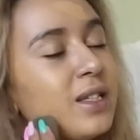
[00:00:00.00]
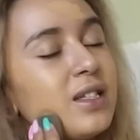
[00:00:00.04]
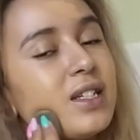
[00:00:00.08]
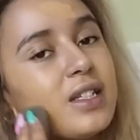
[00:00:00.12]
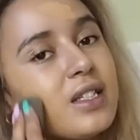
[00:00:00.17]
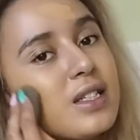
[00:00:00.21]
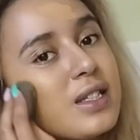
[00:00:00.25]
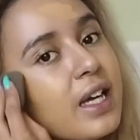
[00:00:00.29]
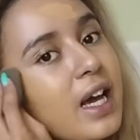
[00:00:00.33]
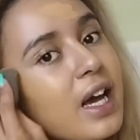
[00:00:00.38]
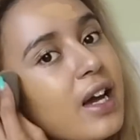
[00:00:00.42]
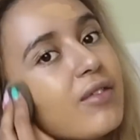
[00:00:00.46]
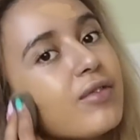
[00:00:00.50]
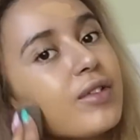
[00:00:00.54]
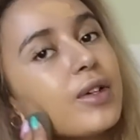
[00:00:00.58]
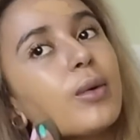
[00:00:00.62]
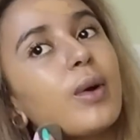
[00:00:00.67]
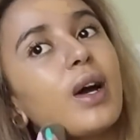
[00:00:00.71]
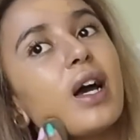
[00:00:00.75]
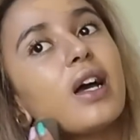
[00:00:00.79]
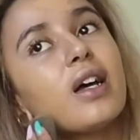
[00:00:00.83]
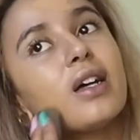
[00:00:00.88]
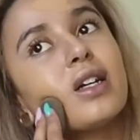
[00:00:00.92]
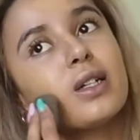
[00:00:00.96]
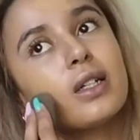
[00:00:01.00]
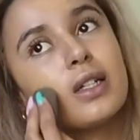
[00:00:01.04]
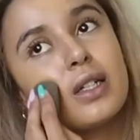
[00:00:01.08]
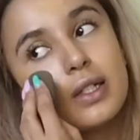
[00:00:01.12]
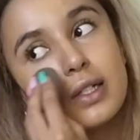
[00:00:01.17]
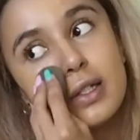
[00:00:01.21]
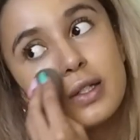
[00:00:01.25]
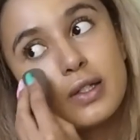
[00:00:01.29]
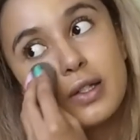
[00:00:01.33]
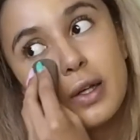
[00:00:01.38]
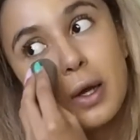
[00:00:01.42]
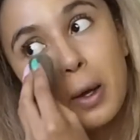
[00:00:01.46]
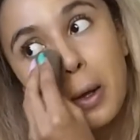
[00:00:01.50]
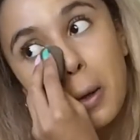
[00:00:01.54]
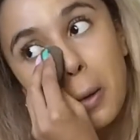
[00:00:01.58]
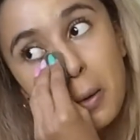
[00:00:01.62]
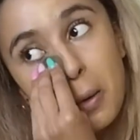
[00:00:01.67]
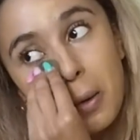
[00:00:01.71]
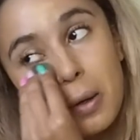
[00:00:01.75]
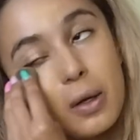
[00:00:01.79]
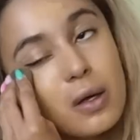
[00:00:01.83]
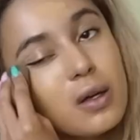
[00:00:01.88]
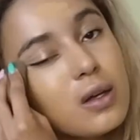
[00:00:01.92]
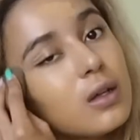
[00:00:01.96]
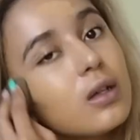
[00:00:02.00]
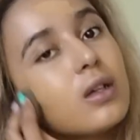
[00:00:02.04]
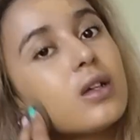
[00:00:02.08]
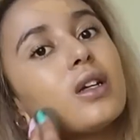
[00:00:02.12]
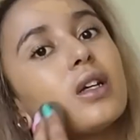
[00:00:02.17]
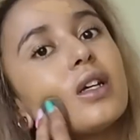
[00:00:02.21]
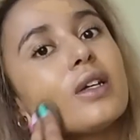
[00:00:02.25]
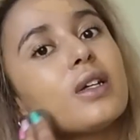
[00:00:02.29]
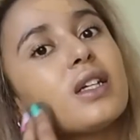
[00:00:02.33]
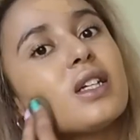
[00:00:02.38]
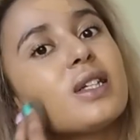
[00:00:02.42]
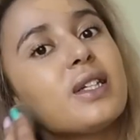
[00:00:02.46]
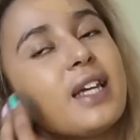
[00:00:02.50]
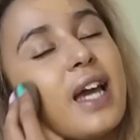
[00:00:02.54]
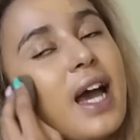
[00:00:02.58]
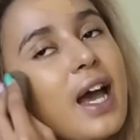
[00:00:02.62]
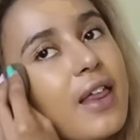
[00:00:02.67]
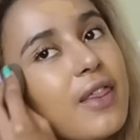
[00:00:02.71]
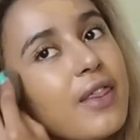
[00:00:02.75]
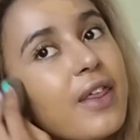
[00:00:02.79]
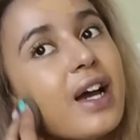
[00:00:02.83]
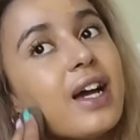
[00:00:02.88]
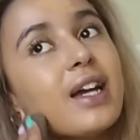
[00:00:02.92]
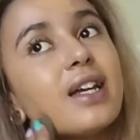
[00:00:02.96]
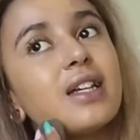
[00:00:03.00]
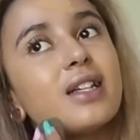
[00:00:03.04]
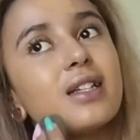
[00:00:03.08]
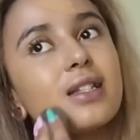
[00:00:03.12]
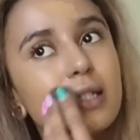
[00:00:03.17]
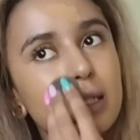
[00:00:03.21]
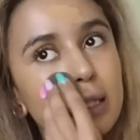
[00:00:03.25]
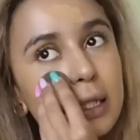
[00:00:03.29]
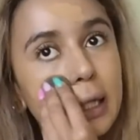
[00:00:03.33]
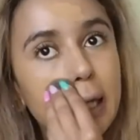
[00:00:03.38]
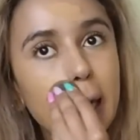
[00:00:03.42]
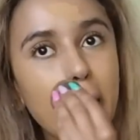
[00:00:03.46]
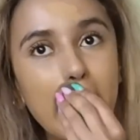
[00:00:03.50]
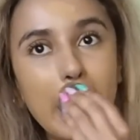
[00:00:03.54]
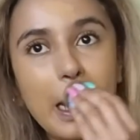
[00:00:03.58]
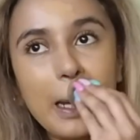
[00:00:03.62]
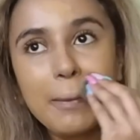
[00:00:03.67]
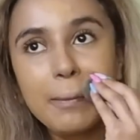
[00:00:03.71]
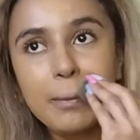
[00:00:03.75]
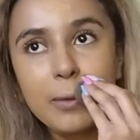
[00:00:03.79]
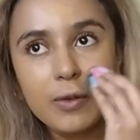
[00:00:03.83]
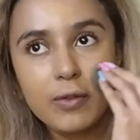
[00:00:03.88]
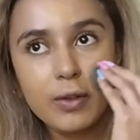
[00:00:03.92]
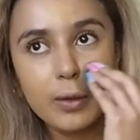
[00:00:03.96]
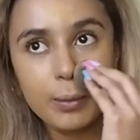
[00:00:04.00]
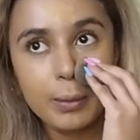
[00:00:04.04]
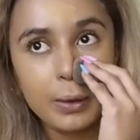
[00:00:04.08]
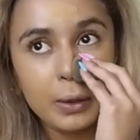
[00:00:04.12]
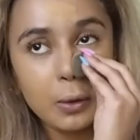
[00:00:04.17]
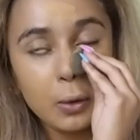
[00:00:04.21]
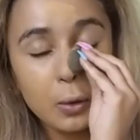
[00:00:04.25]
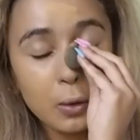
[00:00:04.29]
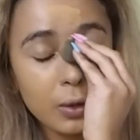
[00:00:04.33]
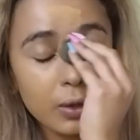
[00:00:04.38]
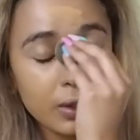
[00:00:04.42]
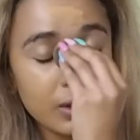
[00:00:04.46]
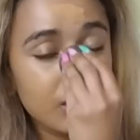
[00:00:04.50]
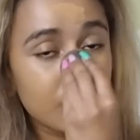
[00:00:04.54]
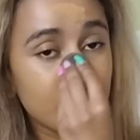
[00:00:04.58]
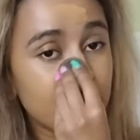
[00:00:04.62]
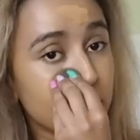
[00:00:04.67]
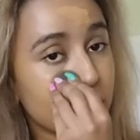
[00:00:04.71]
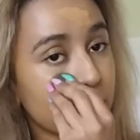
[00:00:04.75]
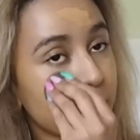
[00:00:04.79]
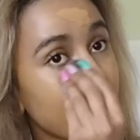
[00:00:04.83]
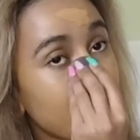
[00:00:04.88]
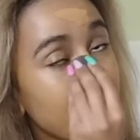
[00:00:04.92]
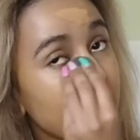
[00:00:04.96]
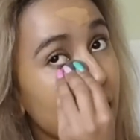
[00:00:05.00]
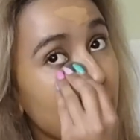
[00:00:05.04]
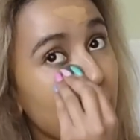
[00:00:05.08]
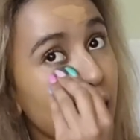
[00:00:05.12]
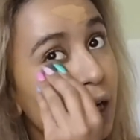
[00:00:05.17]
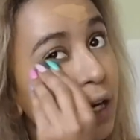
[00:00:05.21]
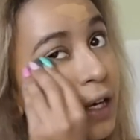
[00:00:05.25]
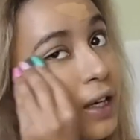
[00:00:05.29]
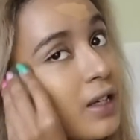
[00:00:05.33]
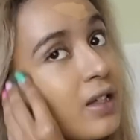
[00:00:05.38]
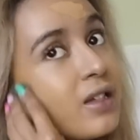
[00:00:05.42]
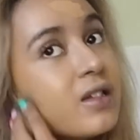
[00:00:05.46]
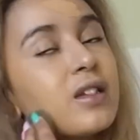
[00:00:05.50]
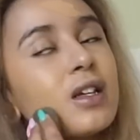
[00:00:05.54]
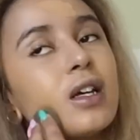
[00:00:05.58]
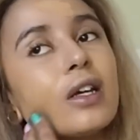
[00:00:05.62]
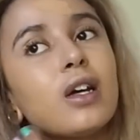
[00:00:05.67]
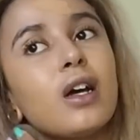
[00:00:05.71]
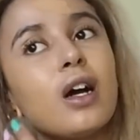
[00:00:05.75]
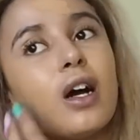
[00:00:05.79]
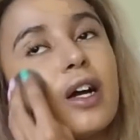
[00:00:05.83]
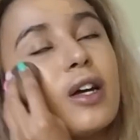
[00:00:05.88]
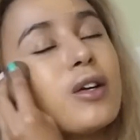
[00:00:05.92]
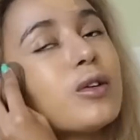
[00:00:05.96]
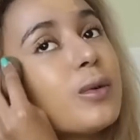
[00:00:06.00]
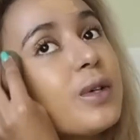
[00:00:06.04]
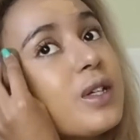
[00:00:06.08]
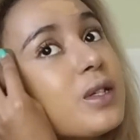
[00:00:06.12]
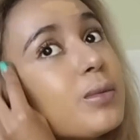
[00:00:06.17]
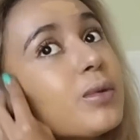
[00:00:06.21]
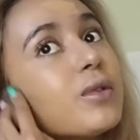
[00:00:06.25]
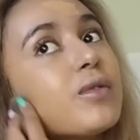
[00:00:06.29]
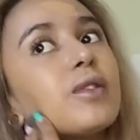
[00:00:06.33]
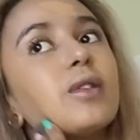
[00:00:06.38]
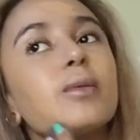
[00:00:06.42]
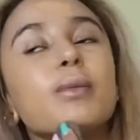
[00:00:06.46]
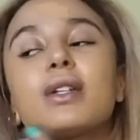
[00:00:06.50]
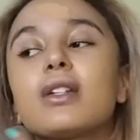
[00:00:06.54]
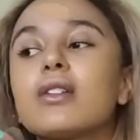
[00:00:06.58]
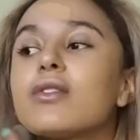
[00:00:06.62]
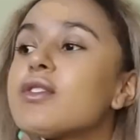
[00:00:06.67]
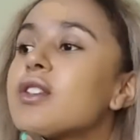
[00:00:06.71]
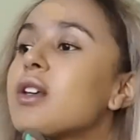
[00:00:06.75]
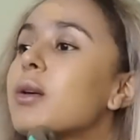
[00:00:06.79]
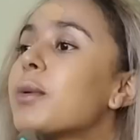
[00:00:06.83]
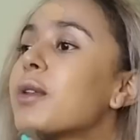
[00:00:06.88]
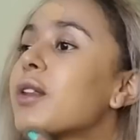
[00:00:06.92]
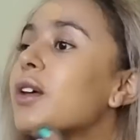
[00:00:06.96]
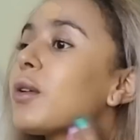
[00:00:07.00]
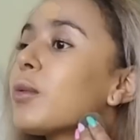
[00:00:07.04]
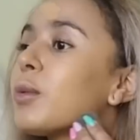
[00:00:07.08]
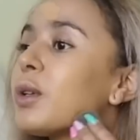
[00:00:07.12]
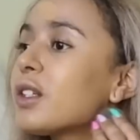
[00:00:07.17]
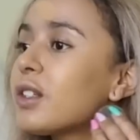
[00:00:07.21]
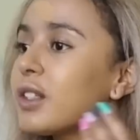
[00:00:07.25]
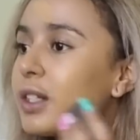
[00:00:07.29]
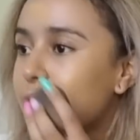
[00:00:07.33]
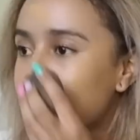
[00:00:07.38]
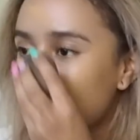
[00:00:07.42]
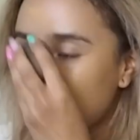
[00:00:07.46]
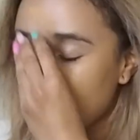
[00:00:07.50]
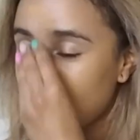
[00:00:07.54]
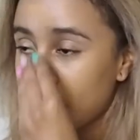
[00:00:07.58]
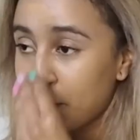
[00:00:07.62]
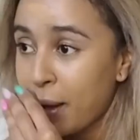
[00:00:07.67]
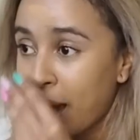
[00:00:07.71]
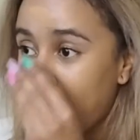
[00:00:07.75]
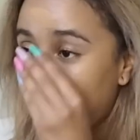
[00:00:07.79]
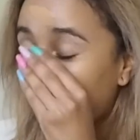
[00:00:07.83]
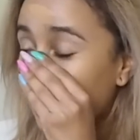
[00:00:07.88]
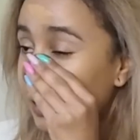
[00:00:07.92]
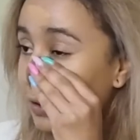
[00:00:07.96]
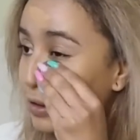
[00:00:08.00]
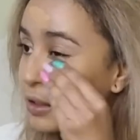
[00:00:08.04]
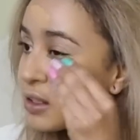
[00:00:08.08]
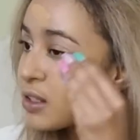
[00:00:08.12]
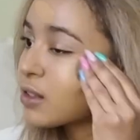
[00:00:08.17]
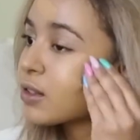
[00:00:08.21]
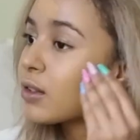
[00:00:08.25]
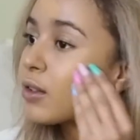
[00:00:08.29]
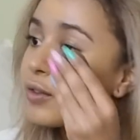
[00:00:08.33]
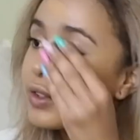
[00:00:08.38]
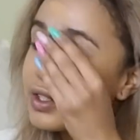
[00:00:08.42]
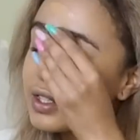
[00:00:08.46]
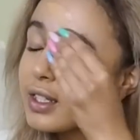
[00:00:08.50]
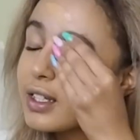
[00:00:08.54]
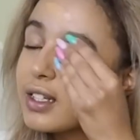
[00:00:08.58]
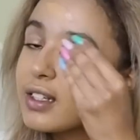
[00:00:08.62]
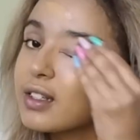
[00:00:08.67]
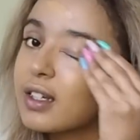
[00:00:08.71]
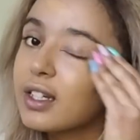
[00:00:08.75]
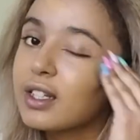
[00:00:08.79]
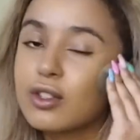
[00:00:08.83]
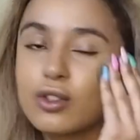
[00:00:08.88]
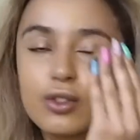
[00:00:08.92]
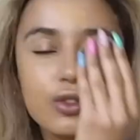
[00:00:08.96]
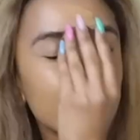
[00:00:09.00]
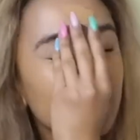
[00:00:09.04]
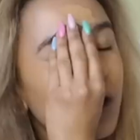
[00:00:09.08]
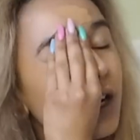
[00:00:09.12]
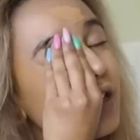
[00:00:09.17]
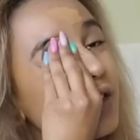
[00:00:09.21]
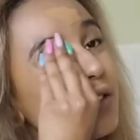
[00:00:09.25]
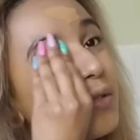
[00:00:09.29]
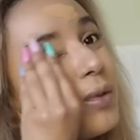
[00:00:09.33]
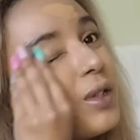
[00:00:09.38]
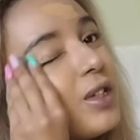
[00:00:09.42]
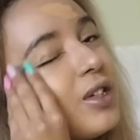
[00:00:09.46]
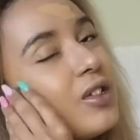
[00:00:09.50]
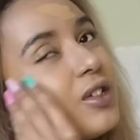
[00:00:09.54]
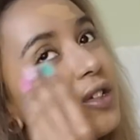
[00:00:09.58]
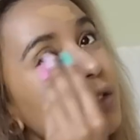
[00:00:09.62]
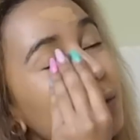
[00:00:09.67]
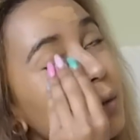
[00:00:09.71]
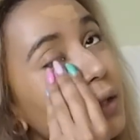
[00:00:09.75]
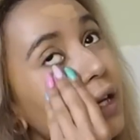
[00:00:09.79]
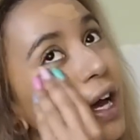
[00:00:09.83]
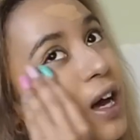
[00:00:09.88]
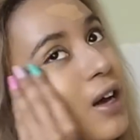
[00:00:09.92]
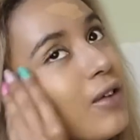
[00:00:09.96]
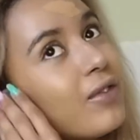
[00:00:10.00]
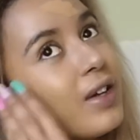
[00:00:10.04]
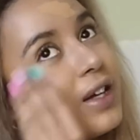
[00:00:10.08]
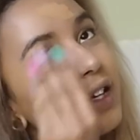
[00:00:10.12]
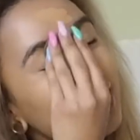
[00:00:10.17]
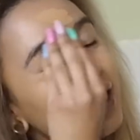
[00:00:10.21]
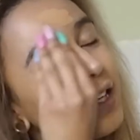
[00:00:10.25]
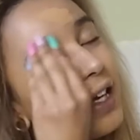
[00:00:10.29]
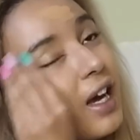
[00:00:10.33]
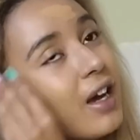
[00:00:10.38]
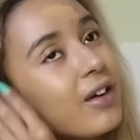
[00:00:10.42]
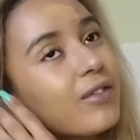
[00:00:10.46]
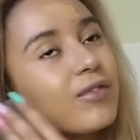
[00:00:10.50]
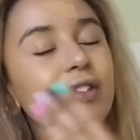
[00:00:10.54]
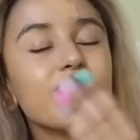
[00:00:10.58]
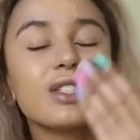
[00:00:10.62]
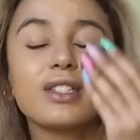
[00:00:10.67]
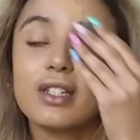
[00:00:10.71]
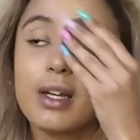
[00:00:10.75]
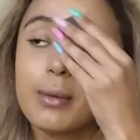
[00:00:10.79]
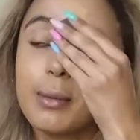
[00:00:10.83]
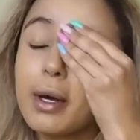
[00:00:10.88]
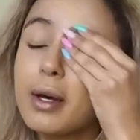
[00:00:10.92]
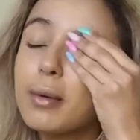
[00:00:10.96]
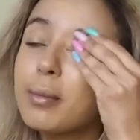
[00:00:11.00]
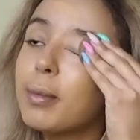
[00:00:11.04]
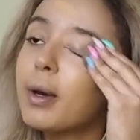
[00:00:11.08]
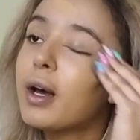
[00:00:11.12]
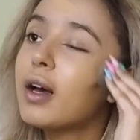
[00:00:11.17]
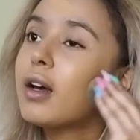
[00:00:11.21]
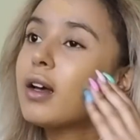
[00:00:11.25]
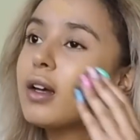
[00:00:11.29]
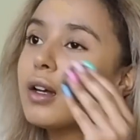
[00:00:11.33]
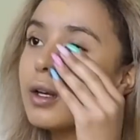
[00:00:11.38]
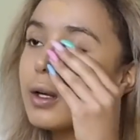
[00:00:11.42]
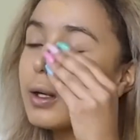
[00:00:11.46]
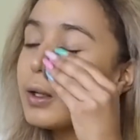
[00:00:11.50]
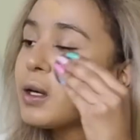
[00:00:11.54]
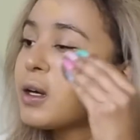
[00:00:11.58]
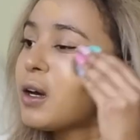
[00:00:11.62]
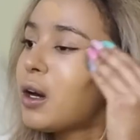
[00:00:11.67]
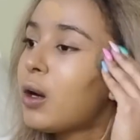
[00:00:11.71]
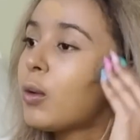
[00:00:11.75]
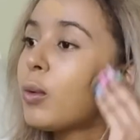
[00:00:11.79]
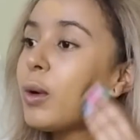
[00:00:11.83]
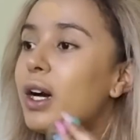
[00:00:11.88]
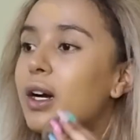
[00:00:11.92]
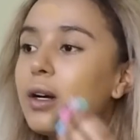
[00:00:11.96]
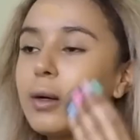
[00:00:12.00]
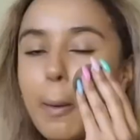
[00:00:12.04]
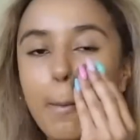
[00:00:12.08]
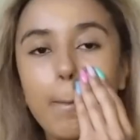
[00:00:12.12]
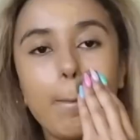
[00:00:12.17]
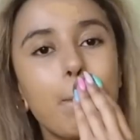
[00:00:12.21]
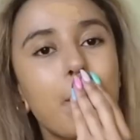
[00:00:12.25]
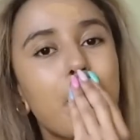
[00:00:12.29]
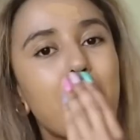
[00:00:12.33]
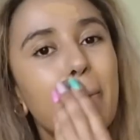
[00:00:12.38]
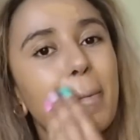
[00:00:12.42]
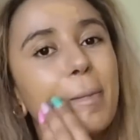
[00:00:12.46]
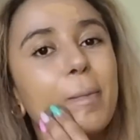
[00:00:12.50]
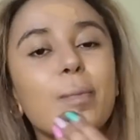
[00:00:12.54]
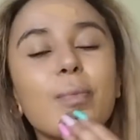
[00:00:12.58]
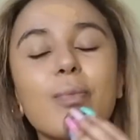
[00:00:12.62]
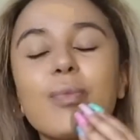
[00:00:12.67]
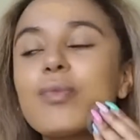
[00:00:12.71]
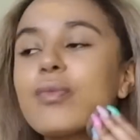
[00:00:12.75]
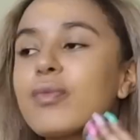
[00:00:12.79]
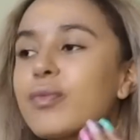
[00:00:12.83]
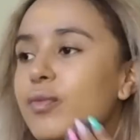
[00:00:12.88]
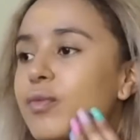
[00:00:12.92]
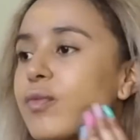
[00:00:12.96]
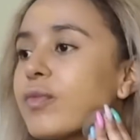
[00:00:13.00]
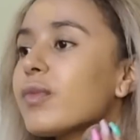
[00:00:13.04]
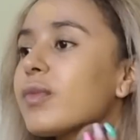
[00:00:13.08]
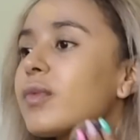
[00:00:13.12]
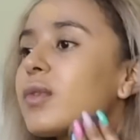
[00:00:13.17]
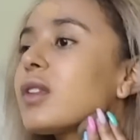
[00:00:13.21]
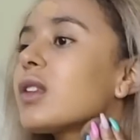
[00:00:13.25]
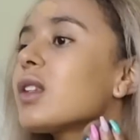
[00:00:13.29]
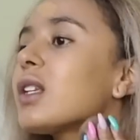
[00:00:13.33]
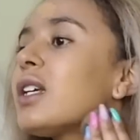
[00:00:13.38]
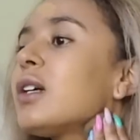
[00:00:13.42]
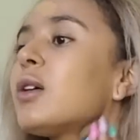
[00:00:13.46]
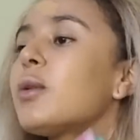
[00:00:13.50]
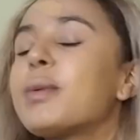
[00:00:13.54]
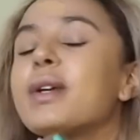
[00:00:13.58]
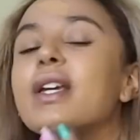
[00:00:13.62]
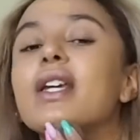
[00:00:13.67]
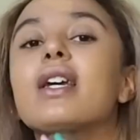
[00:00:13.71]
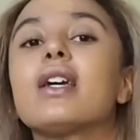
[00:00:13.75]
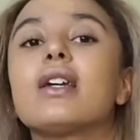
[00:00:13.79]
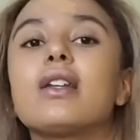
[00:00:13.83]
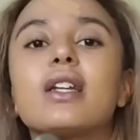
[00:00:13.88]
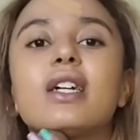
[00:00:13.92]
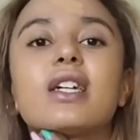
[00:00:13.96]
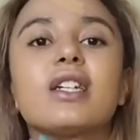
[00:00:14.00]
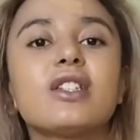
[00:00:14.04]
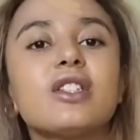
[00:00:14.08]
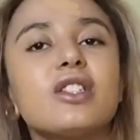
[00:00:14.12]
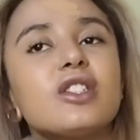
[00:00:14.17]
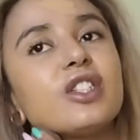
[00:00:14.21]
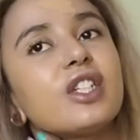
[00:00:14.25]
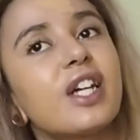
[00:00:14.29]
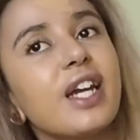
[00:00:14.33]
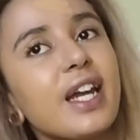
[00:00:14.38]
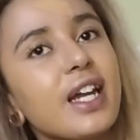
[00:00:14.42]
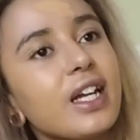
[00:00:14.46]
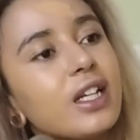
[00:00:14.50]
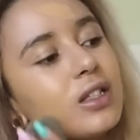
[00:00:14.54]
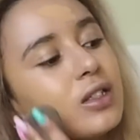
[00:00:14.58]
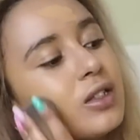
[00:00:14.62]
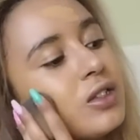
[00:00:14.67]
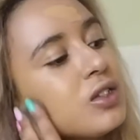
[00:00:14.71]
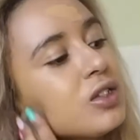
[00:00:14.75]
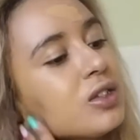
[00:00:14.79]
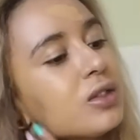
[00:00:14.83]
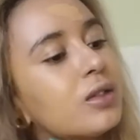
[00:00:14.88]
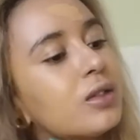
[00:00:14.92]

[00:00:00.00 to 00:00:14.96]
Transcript: easy to get everywhere. So yeah, that is the aim, moving mid-August, which will be nice. I always move in the middle of summer though, which is a pain because obviously it's like stress when you just want to have like a carefree summer, but oh well, it'll be a nice change.